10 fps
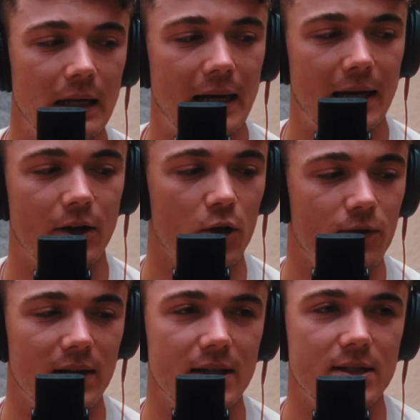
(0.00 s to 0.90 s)
And
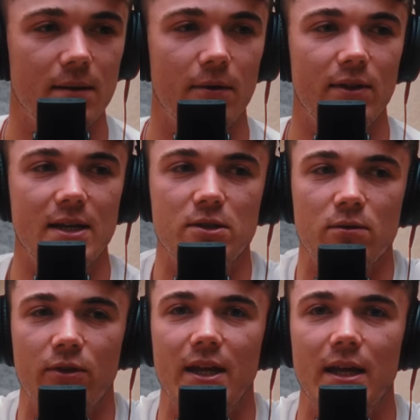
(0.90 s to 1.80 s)
hopefully, some of this
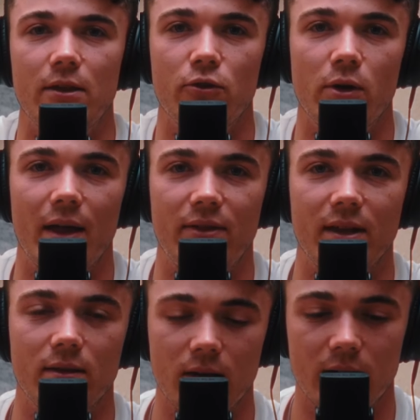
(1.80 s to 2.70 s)
thinking through, I think
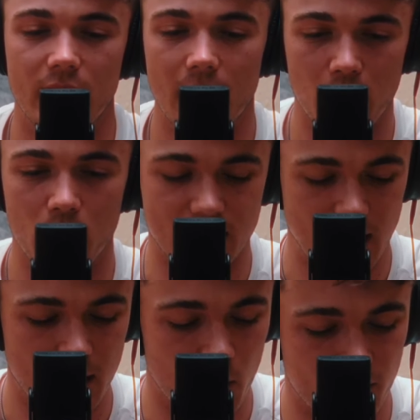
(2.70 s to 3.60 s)
that the number one
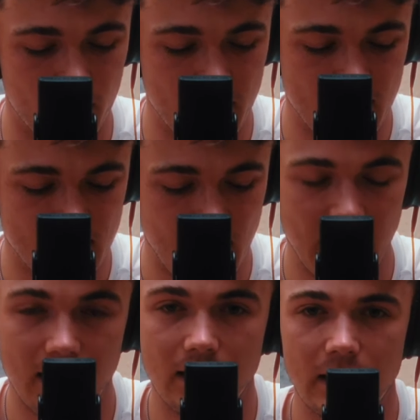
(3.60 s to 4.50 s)
takeaway for me is that
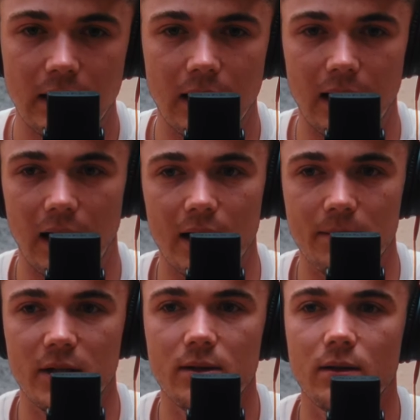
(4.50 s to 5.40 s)
alignment